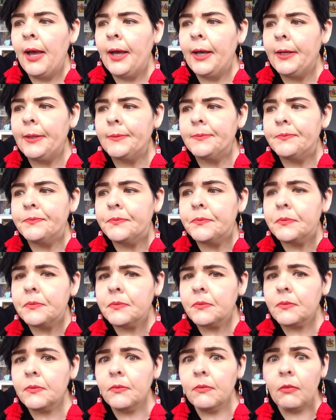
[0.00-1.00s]

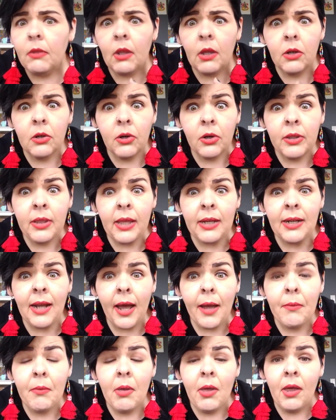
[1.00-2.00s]
During that
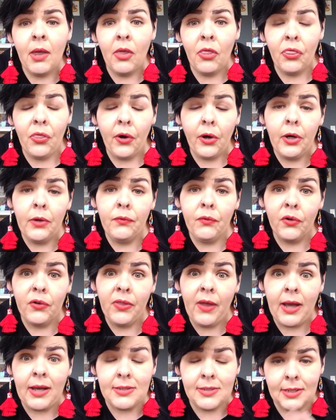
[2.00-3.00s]
time,
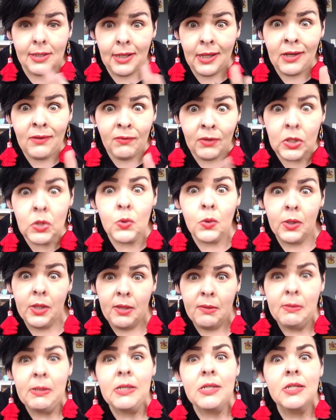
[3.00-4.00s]
34,000 individual
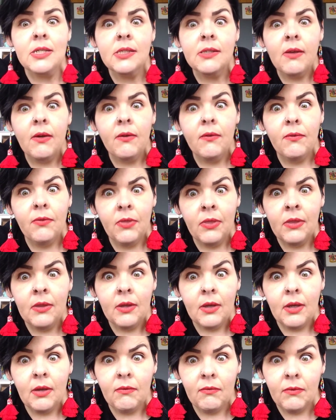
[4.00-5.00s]
images of
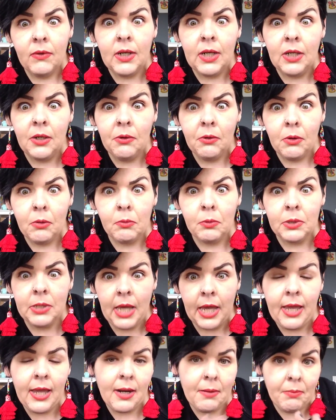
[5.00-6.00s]
the infinity room were
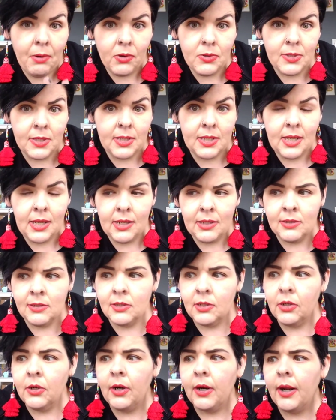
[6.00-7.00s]
taken and posted to
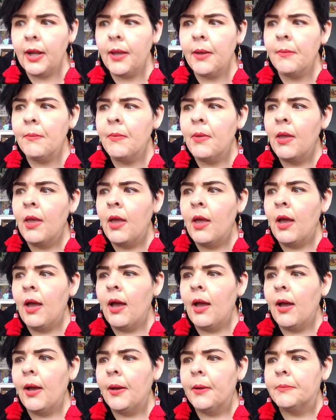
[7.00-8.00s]
Instagram,
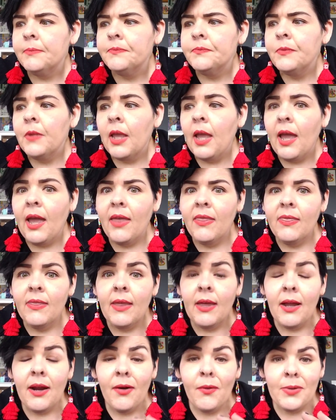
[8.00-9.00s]
and
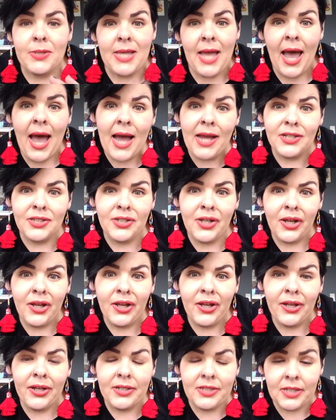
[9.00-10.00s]
there was a
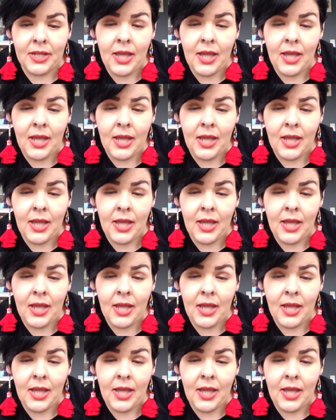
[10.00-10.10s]
hashtag